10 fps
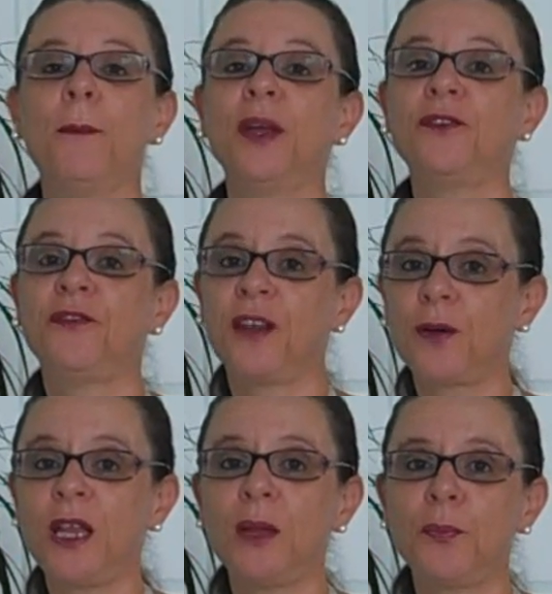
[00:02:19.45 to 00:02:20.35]
But
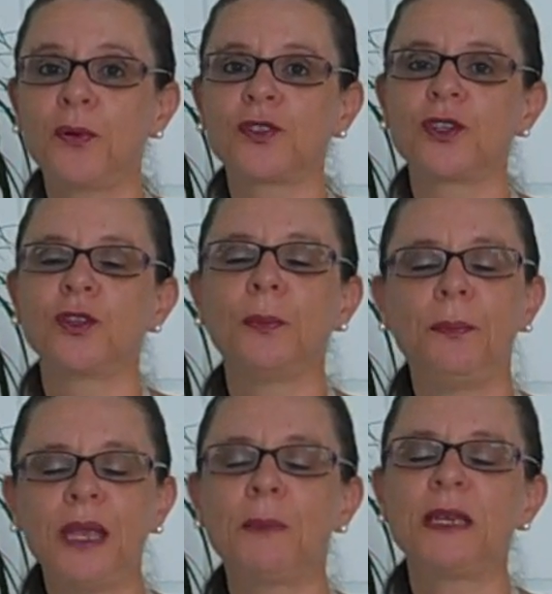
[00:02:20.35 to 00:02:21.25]
very important, the
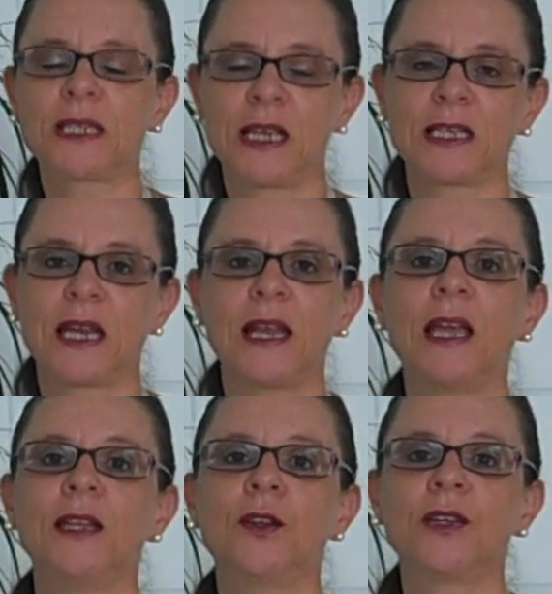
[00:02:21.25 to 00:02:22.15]
big mistake that
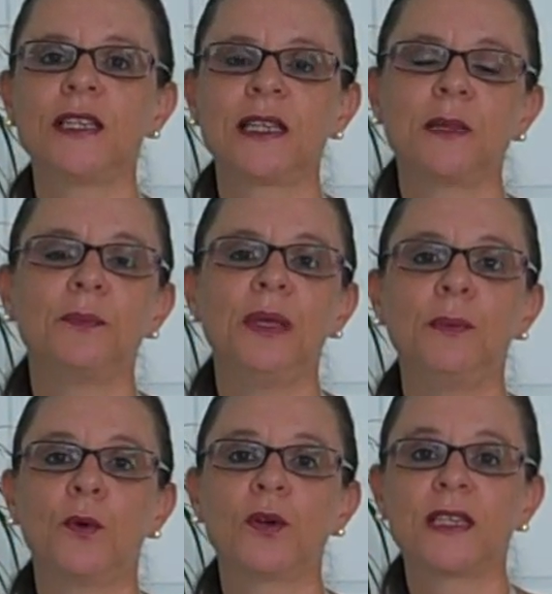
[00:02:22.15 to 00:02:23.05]
I notice that
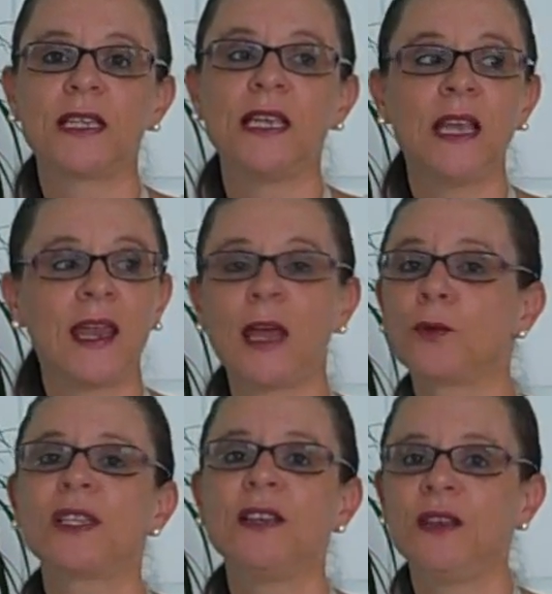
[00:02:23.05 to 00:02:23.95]
people see, and I
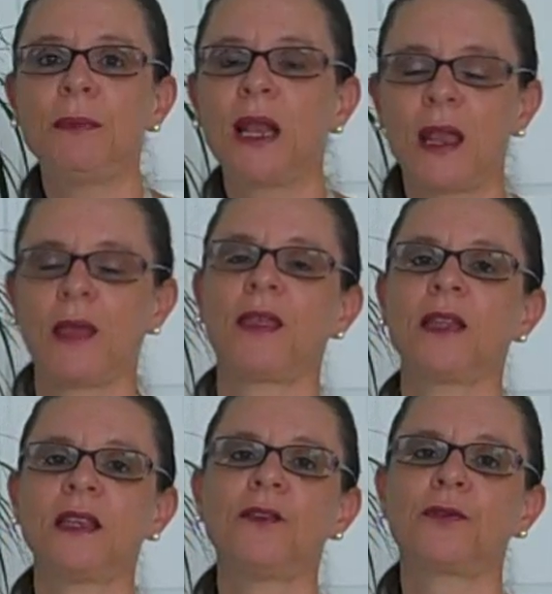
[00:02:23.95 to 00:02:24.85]
receive email like
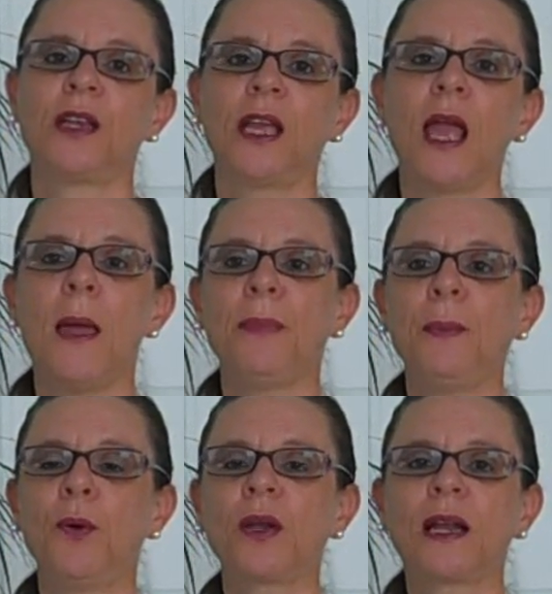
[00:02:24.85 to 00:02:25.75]
that every day.
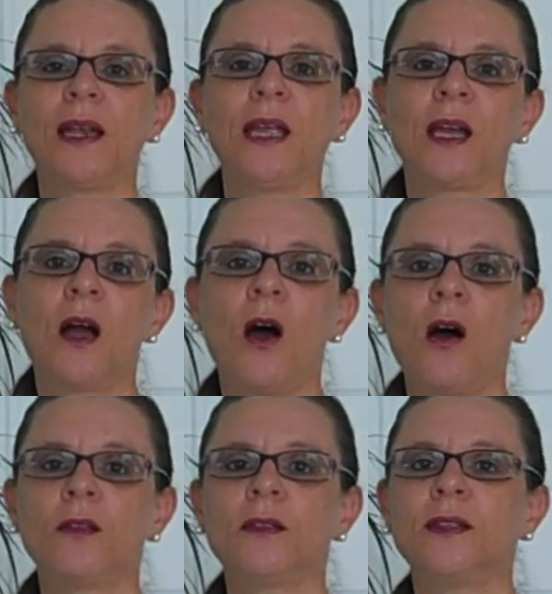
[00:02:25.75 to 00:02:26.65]
People click
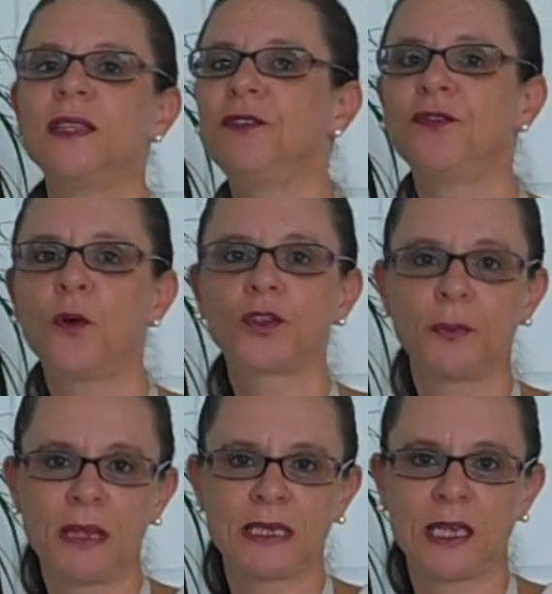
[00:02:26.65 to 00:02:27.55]
on the
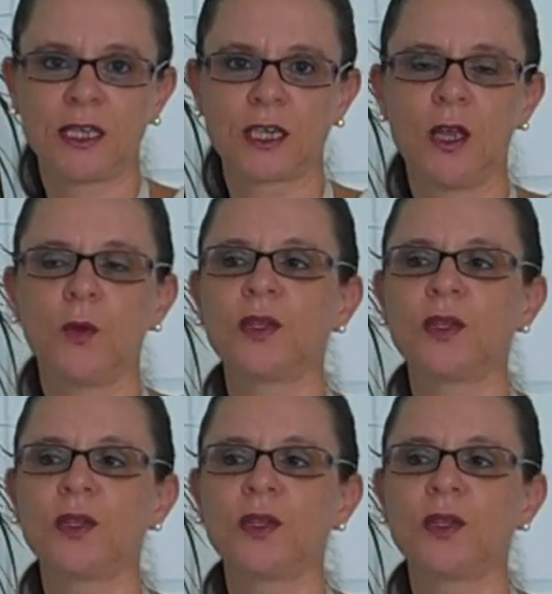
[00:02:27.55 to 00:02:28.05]
default message.